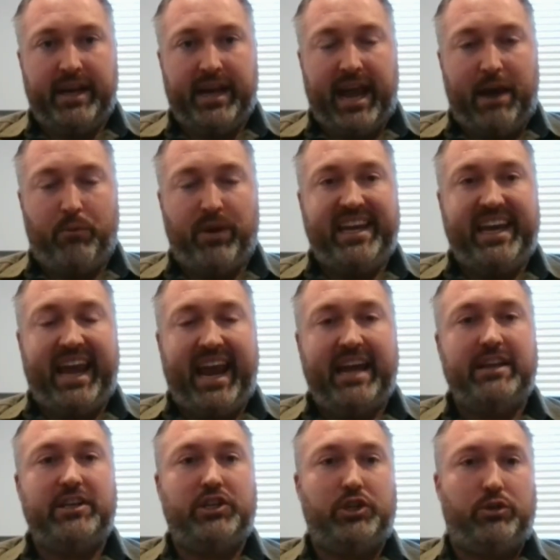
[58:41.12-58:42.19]
And we
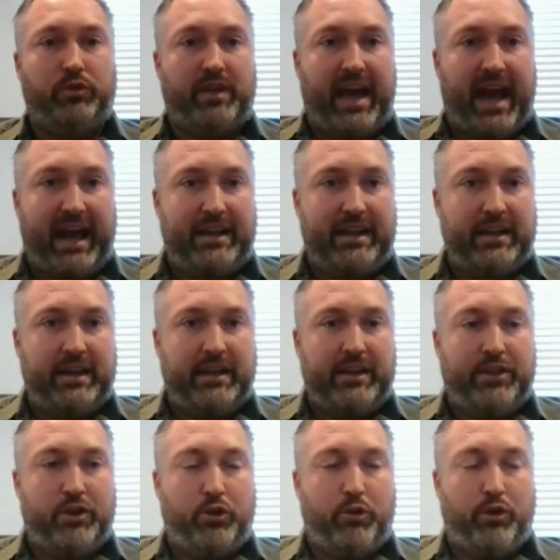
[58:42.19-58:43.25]
can't do that
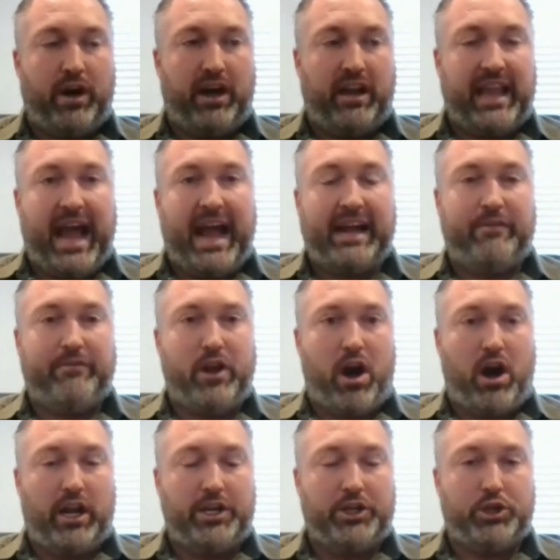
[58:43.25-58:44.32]
through a lack of
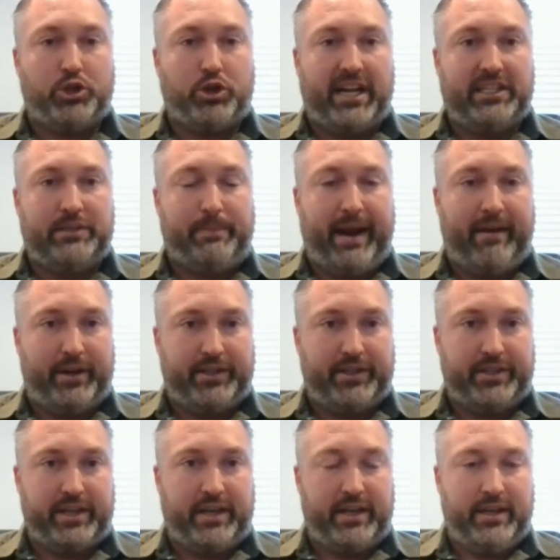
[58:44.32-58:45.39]
knowledge or
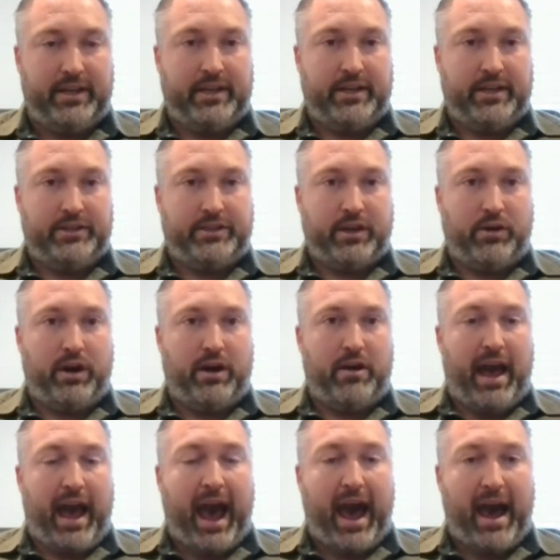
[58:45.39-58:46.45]
transparency. So
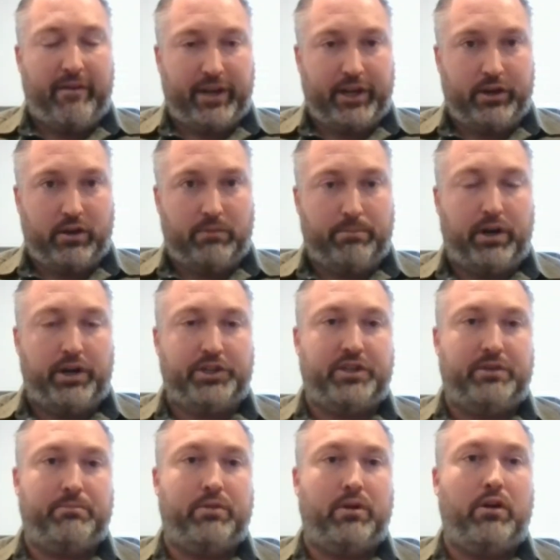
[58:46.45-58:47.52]
having your own
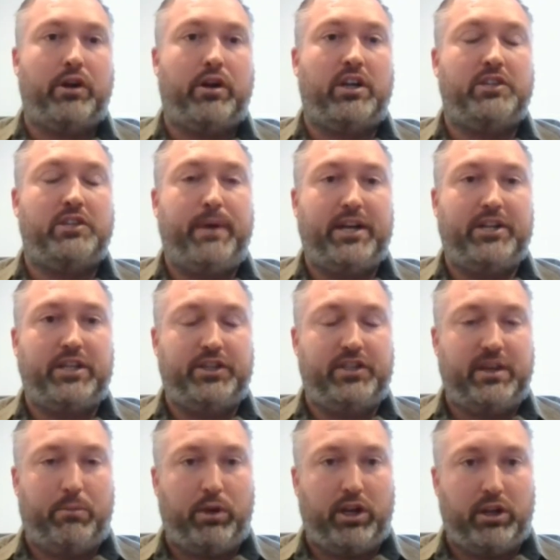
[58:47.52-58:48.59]
personal broker, especially
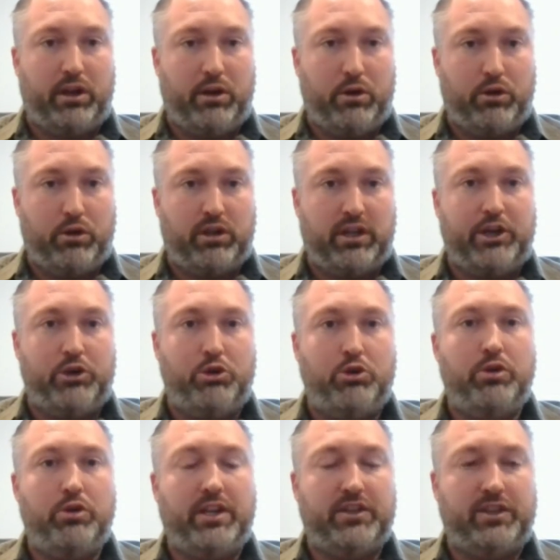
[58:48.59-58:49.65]
someone locally who you can
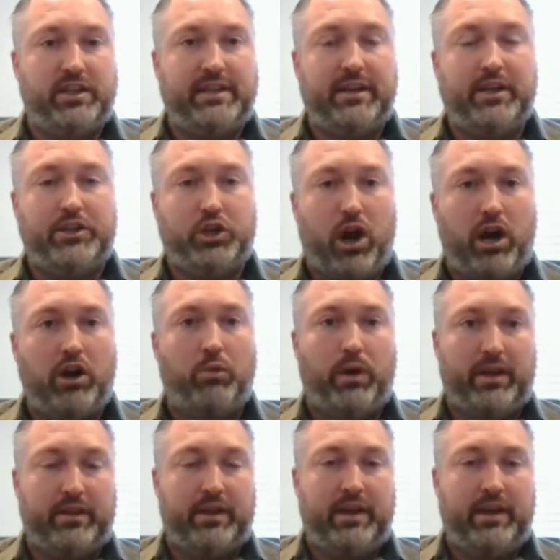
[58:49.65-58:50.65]
sit down and talk with,